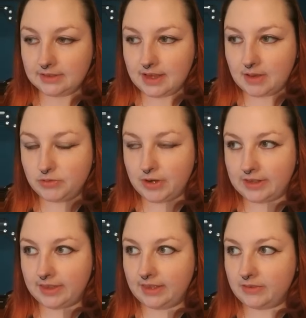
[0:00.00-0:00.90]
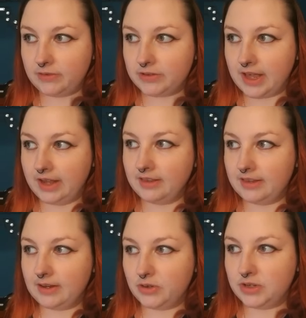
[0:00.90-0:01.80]
I'm trying to think if there's anything
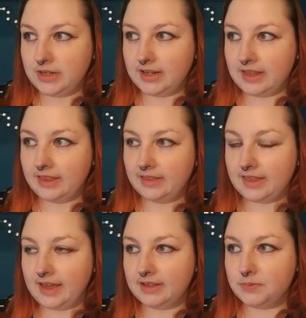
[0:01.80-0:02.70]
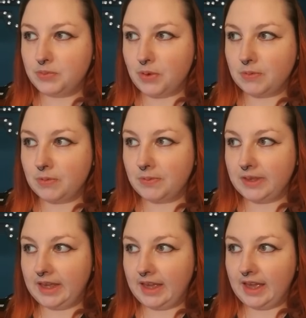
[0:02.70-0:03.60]
else you need. I think that is
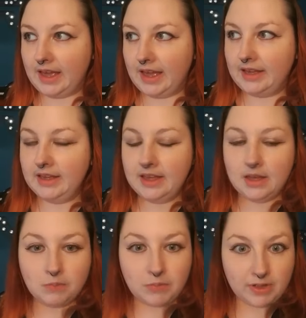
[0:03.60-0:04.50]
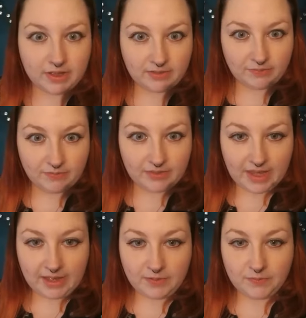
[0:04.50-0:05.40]
probably it. But
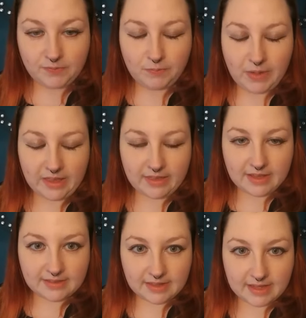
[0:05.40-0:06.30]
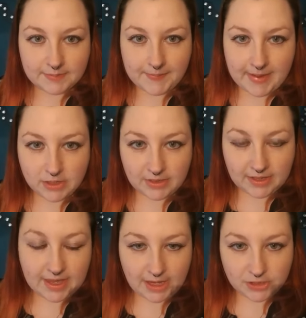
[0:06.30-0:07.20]
yeah, make this like a special
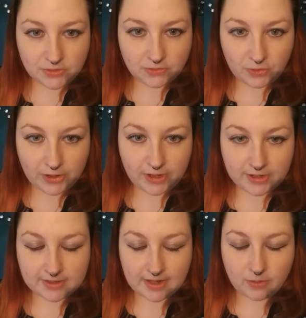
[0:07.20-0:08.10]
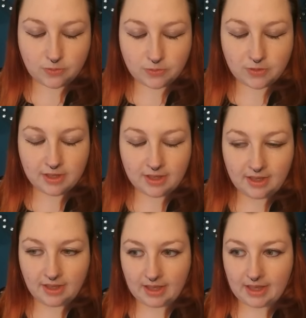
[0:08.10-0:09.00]
occasion for yourself,
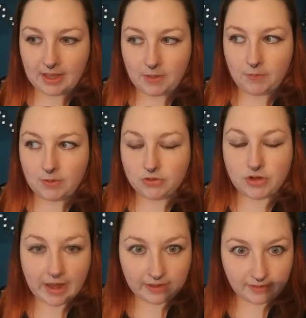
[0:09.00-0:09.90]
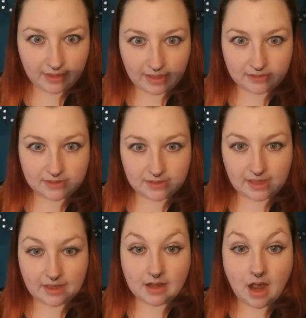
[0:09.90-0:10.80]
and try and get into like
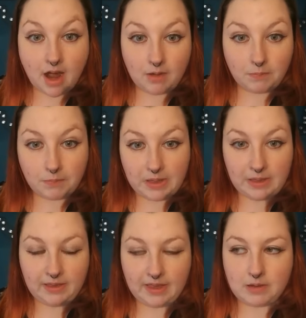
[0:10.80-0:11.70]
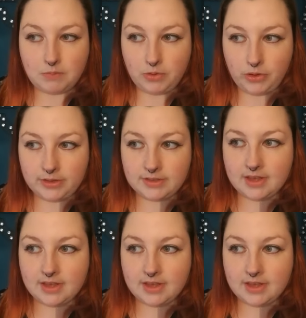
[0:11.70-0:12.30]
an upbeat kind of mood.